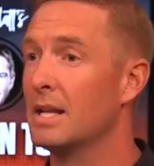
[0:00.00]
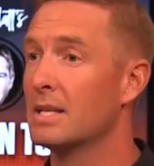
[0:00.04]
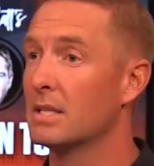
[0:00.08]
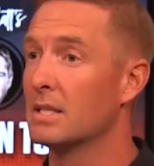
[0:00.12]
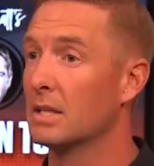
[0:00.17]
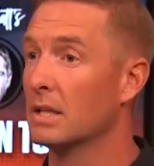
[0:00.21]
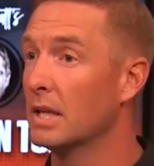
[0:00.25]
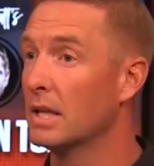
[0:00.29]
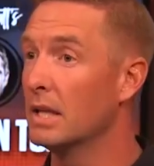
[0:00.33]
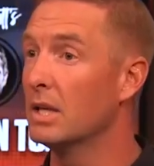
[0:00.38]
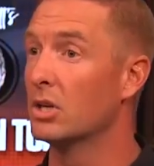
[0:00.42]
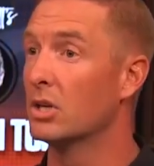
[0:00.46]
and
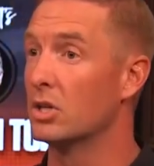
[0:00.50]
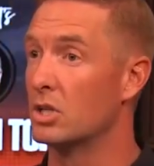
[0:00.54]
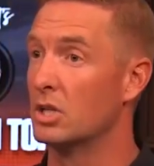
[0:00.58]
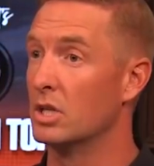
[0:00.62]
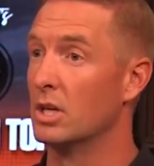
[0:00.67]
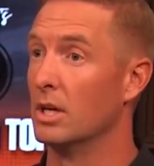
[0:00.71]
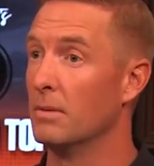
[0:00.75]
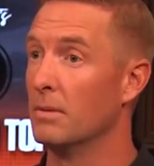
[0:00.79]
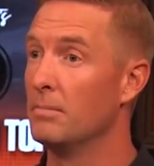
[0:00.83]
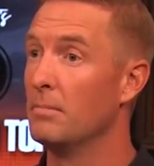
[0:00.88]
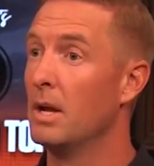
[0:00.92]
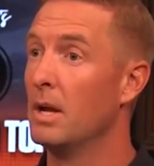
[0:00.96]
his
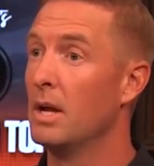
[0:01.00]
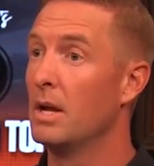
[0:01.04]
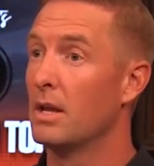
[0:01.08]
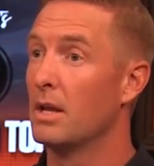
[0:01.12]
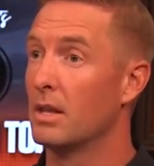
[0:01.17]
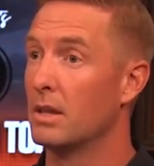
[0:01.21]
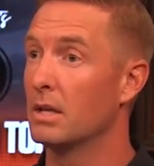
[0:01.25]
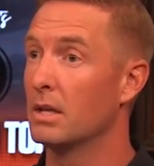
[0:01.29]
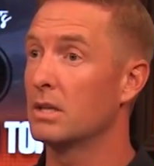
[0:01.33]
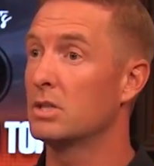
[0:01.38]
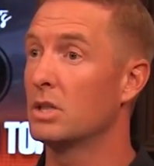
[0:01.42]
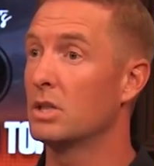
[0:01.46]
leadership
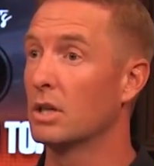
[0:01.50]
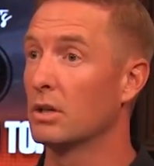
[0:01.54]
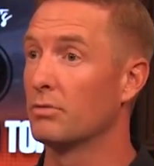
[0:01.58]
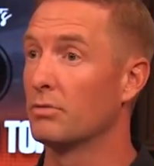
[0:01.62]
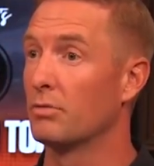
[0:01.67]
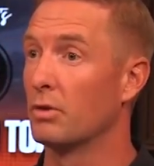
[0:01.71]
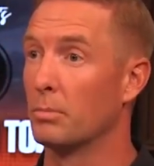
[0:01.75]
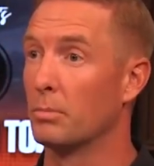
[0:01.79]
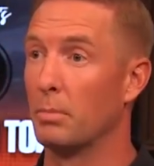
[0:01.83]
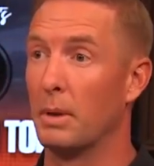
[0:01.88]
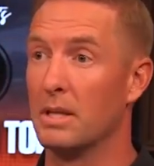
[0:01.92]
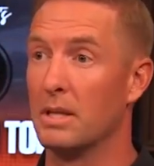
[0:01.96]
this
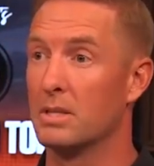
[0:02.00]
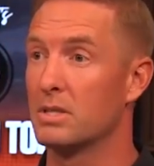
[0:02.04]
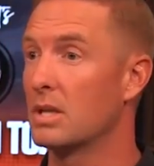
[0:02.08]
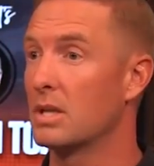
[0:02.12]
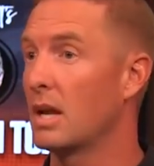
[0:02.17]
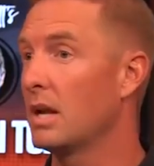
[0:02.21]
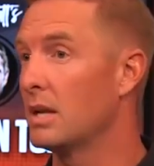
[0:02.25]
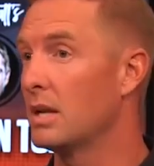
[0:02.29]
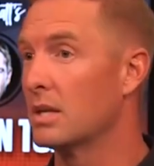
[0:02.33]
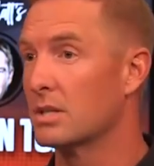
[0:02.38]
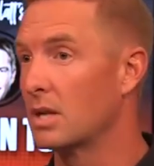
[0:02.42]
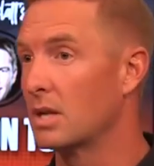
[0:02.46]
year for Penn
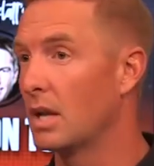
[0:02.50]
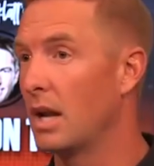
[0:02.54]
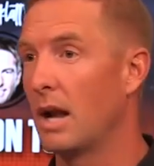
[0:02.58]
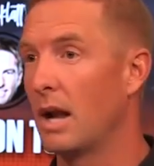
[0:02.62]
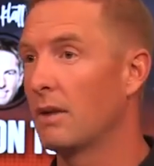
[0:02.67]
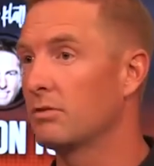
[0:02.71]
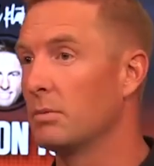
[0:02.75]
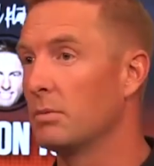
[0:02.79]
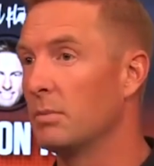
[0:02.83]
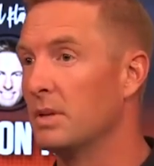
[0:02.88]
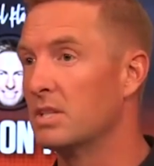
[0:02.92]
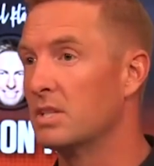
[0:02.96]
State is going
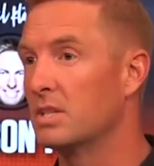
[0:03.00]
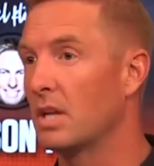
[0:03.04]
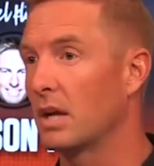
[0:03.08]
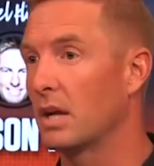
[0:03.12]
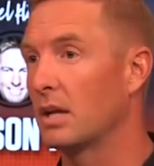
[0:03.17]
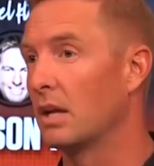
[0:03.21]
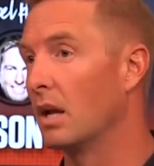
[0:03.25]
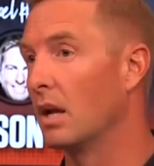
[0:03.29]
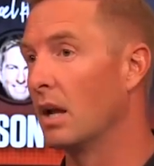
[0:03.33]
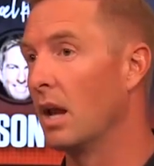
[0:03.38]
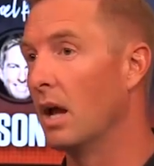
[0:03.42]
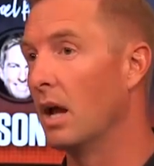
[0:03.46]
to have to be
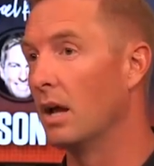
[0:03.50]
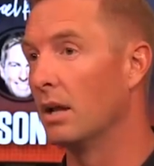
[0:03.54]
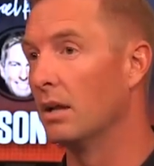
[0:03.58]
second